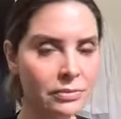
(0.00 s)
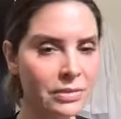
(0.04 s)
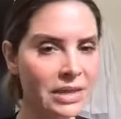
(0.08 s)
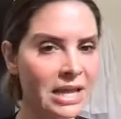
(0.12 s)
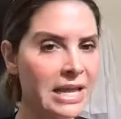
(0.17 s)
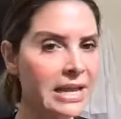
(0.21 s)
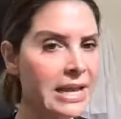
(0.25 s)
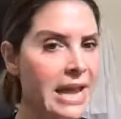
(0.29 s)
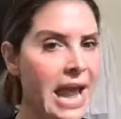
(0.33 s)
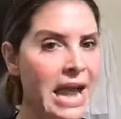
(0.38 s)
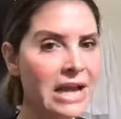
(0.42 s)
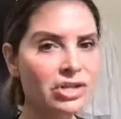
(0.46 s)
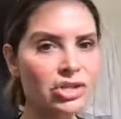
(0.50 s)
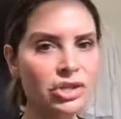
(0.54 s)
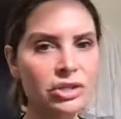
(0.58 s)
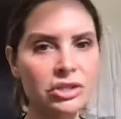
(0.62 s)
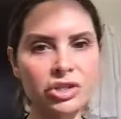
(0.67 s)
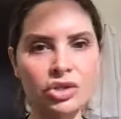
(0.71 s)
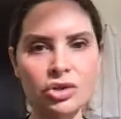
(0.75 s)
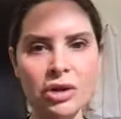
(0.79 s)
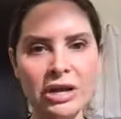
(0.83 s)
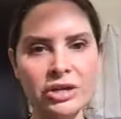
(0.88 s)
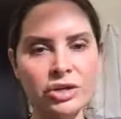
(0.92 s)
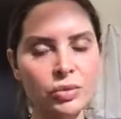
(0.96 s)
And actually
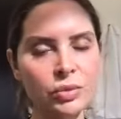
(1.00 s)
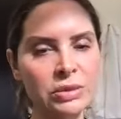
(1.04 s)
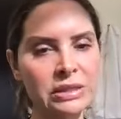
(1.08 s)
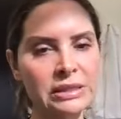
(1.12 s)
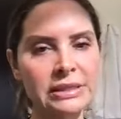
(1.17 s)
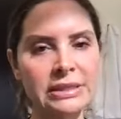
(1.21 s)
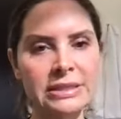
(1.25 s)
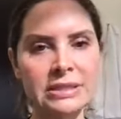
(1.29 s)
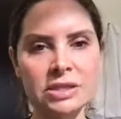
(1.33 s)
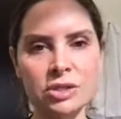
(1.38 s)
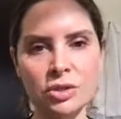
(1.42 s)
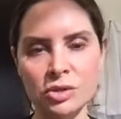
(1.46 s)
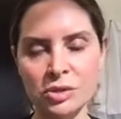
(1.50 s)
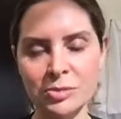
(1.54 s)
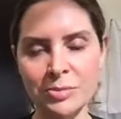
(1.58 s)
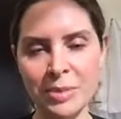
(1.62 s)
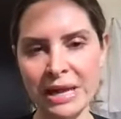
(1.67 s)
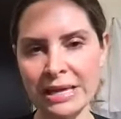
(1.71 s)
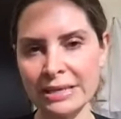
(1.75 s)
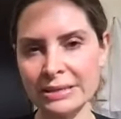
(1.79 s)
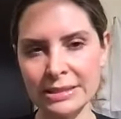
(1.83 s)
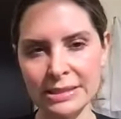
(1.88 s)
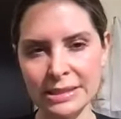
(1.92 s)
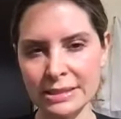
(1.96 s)
trying to release those
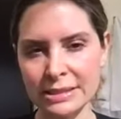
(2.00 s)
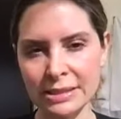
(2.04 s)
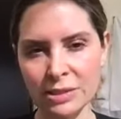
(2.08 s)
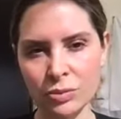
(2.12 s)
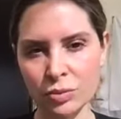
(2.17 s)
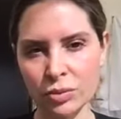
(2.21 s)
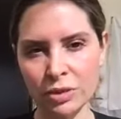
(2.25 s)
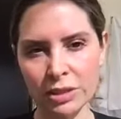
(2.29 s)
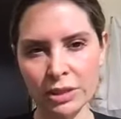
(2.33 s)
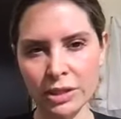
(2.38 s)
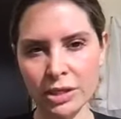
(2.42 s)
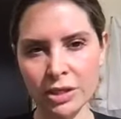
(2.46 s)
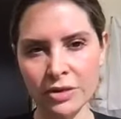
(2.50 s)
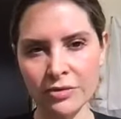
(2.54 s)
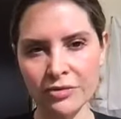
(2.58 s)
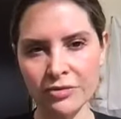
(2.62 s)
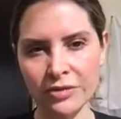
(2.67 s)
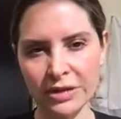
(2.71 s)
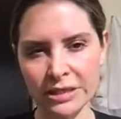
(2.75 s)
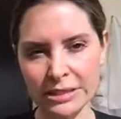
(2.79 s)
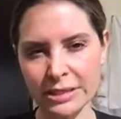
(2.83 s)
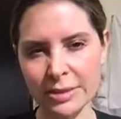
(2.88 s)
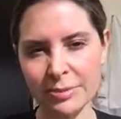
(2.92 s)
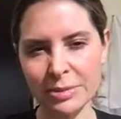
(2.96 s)
bands isn't really going to
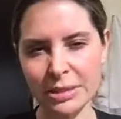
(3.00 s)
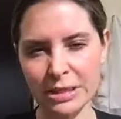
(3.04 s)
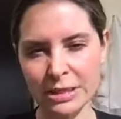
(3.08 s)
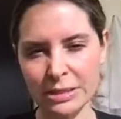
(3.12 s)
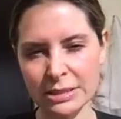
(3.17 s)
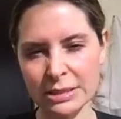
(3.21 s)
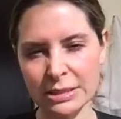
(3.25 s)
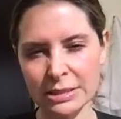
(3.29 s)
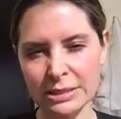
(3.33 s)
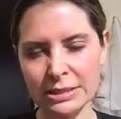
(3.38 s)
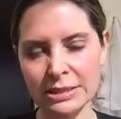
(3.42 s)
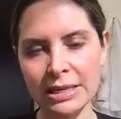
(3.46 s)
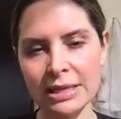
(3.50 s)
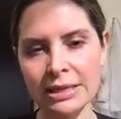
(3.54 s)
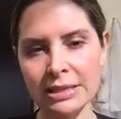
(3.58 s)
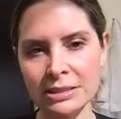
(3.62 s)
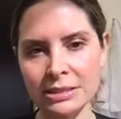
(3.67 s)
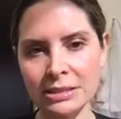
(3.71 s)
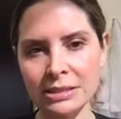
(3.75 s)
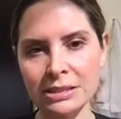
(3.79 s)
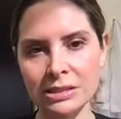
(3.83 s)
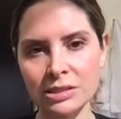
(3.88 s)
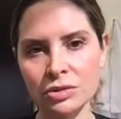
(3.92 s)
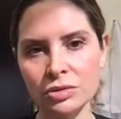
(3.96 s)
fix it because the skin is
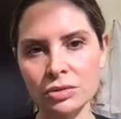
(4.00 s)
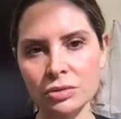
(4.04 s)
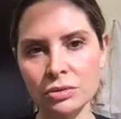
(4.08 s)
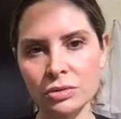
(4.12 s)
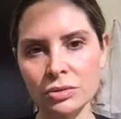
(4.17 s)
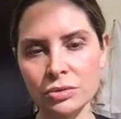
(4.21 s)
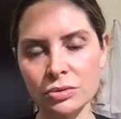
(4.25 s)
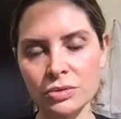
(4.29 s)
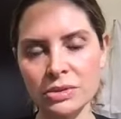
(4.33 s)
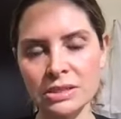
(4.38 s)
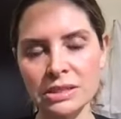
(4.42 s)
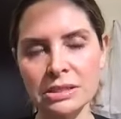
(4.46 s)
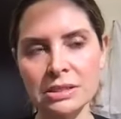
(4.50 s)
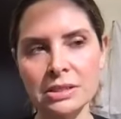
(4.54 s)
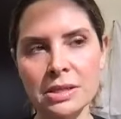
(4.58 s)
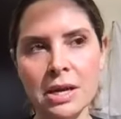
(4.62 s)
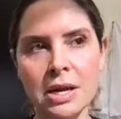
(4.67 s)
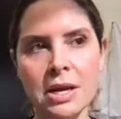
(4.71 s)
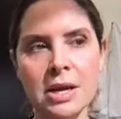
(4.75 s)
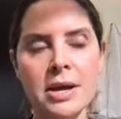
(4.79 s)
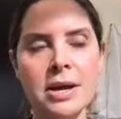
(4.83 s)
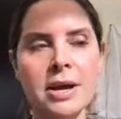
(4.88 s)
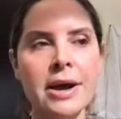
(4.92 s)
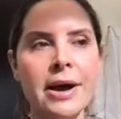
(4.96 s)
still loose.
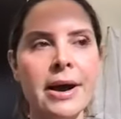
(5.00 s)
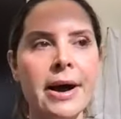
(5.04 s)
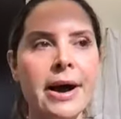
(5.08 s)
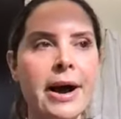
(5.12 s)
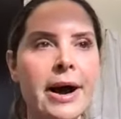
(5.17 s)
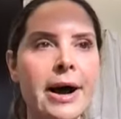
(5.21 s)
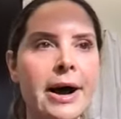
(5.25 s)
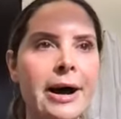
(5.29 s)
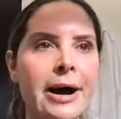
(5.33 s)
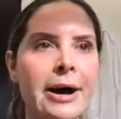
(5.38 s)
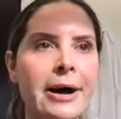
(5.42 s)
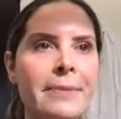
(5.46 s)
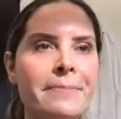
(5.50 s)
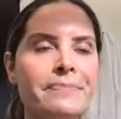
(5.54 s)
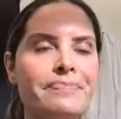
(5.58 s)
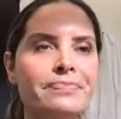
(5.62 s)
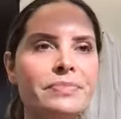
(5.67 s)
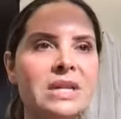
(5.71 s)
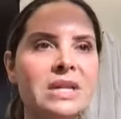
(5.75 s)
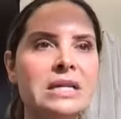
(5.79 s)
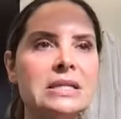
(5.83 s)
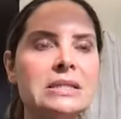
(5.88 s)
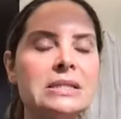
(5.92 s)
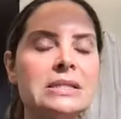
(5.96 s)

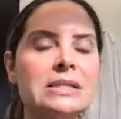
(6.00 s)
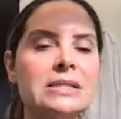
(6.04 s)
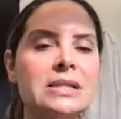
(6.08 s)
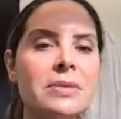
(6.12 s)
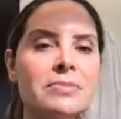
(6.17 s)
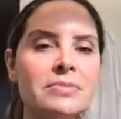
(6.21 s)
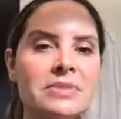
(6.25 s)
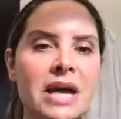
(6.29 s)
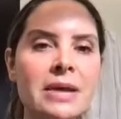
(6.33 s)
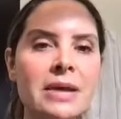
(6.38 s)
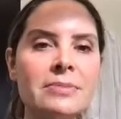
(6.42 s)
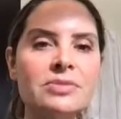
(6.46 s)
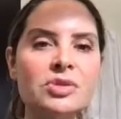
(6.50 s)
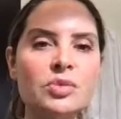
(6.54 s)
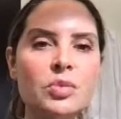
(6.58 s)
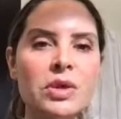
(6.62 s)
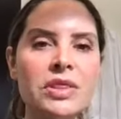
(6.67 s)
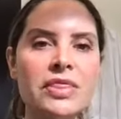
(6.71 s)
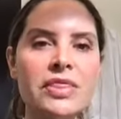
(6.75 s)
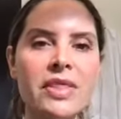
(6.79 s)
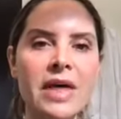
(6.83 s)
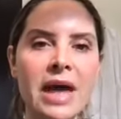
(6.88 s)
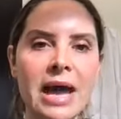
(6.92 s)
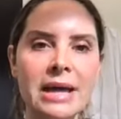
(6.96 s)
Sometimes
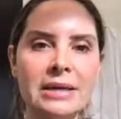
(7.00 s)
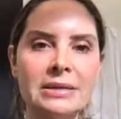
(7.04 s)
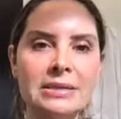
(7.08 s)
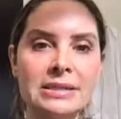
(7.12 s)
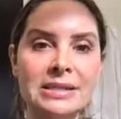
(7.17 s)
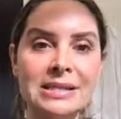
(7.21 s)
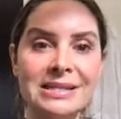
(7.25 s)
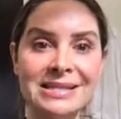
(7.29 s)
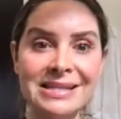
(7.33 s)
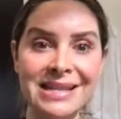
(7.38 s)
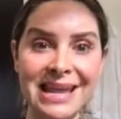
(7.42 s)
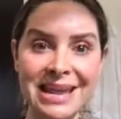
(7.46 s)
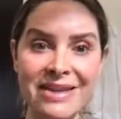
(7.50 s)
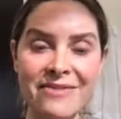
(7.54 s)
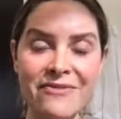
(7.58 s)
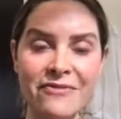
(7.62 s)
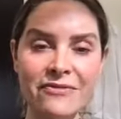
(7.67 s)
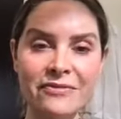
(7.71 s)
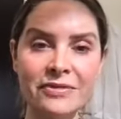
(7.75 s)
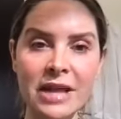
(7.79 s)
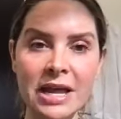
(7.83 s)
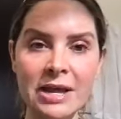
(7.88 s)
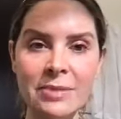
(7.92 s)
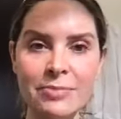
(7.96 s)
with that safe
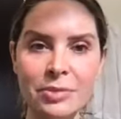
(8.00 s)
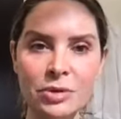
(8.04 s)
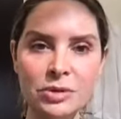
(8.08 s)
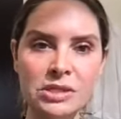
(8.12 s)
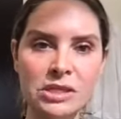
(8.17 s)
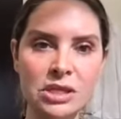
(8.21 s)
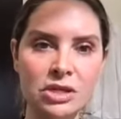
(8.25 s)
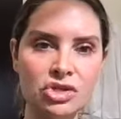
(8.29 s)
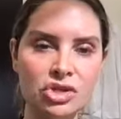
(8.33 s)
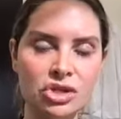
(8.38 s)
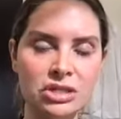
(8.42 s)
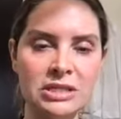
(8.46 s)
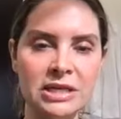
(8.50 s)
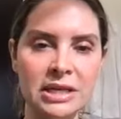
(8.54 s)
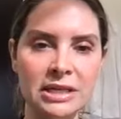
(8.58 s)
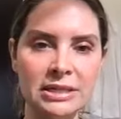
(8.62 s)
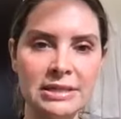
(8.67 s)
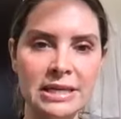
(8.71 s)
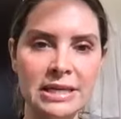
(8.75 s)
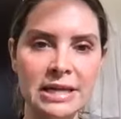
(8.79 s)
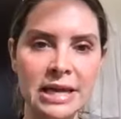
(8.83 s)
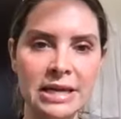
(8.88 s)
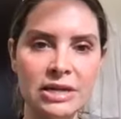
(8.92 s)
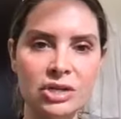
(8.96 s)
liposuction
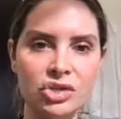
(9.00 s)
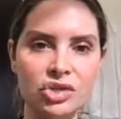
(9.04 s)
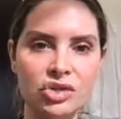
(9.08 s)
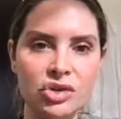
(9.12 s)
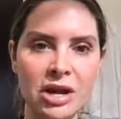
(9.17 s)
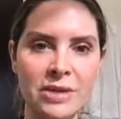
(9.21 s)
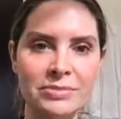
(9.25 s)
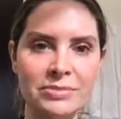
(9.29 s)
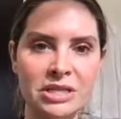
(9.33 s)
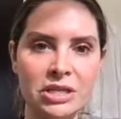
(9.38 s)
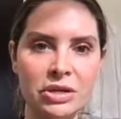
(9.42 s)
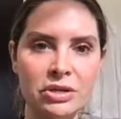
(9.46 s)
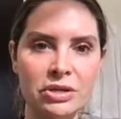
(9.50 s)
technique I described